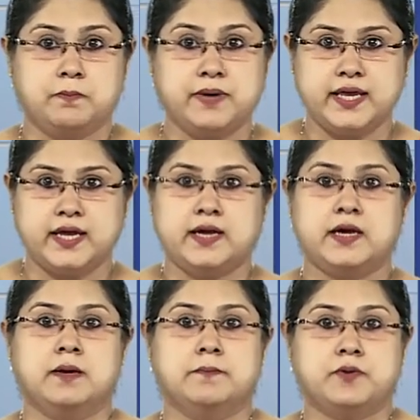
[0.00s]
play,
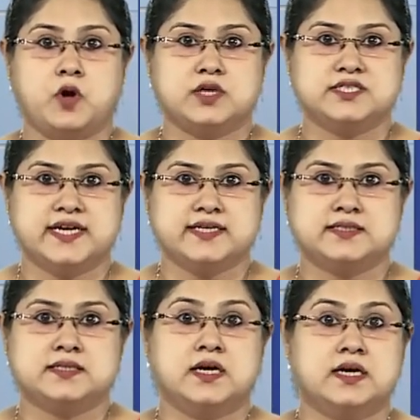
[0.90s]

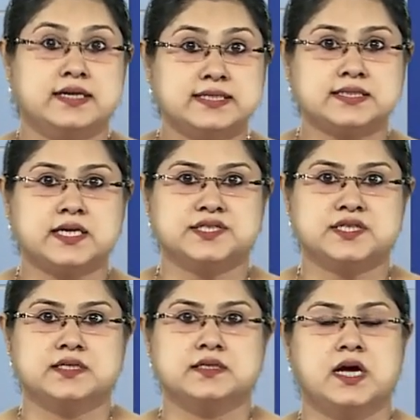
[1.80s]
projects,
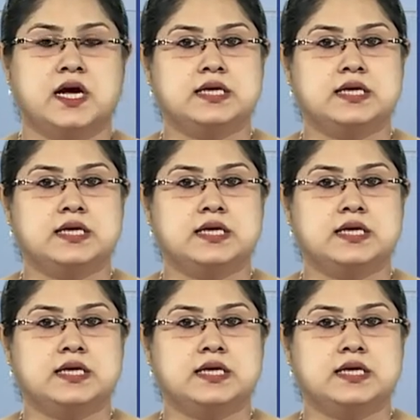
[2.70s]
discussion,